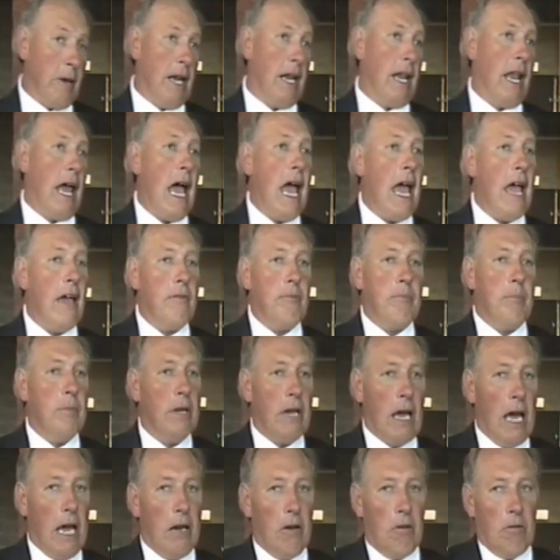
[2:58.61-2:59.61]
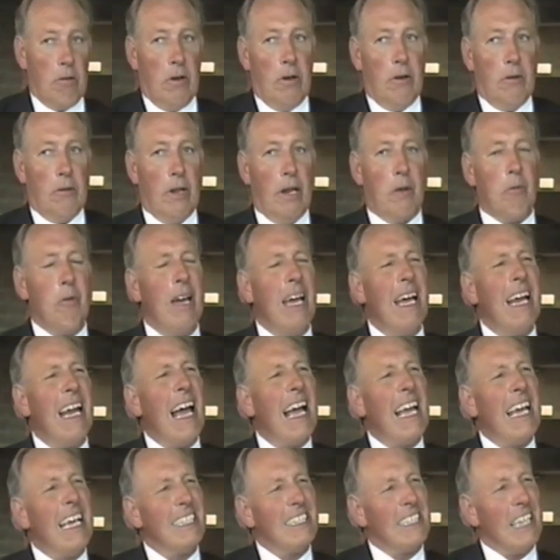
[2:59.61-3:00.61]
my life, but I don't know that. Well,
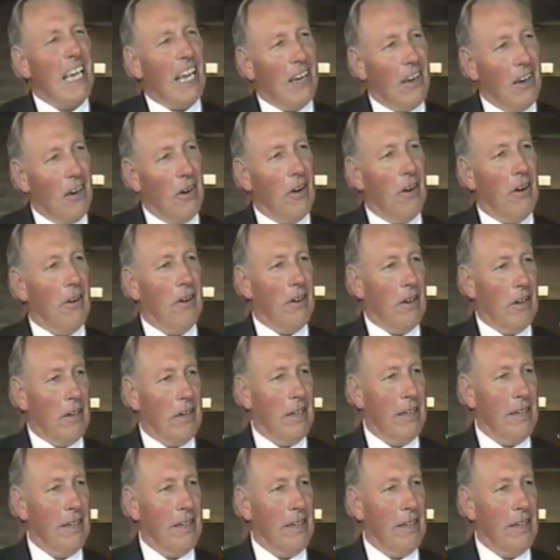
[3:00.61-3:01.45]
I guess I learned